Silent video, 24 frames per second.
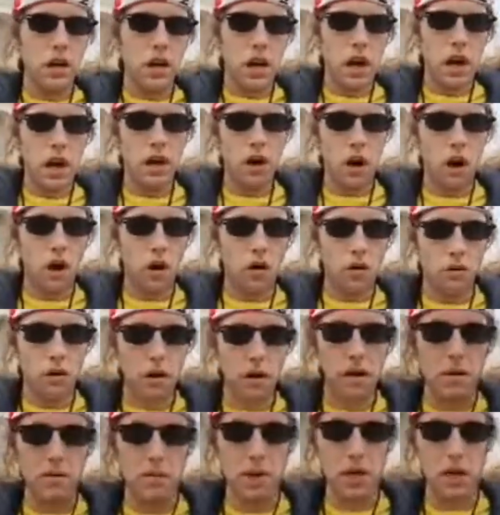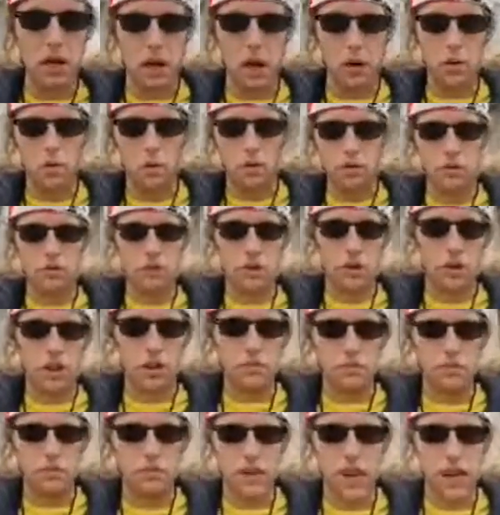and already begun with
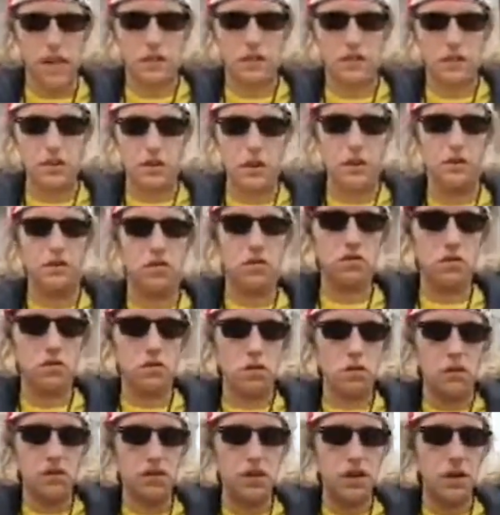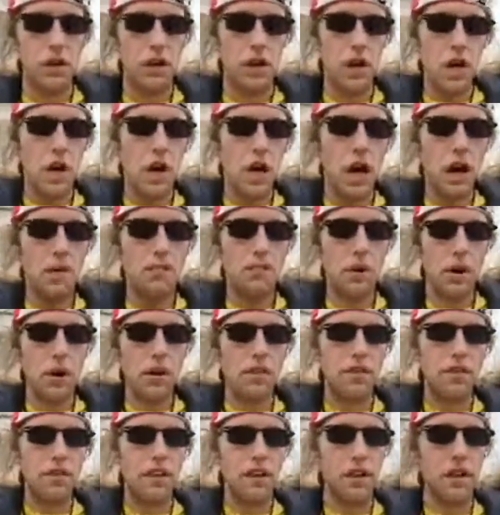circumstances of cruelty and
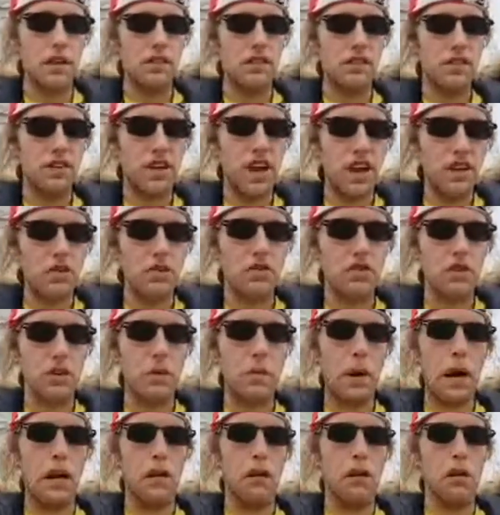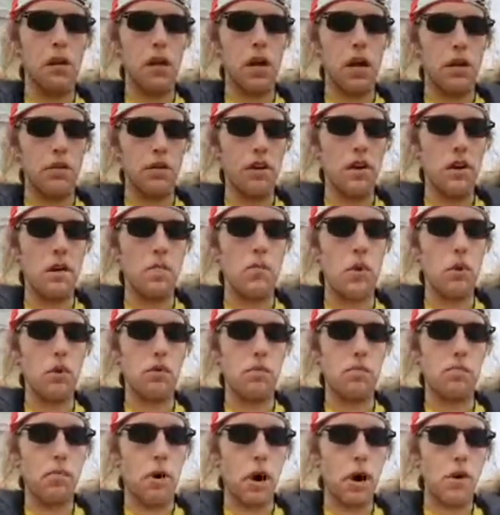perfidy scarcely paralleled in the most
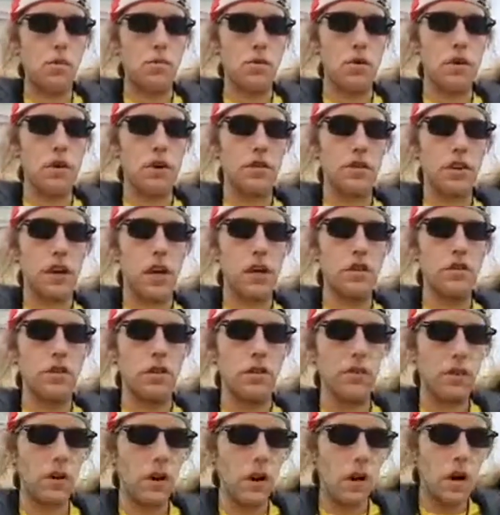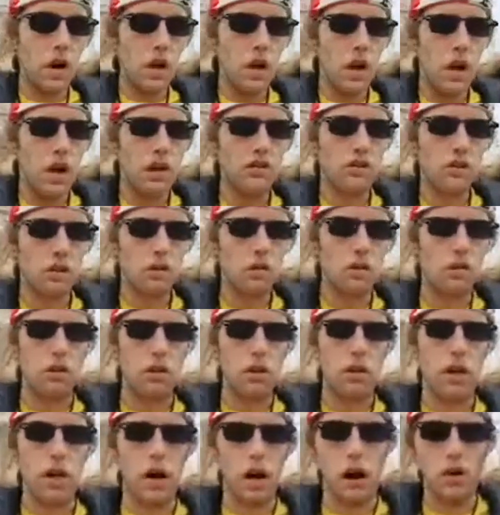barbarous ages, and
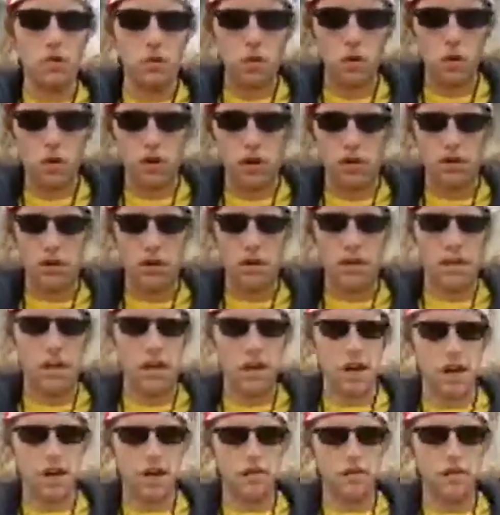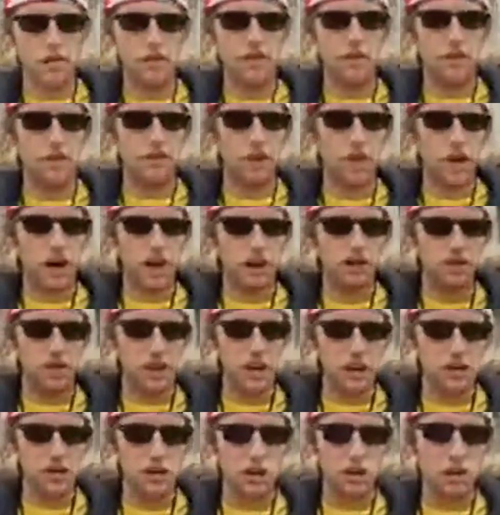totally unworthy the head of a civilized
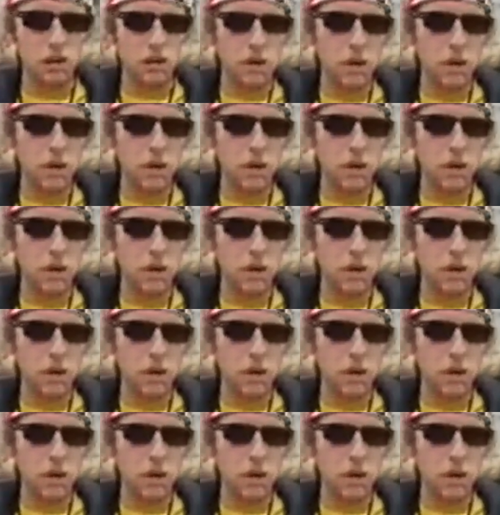nation.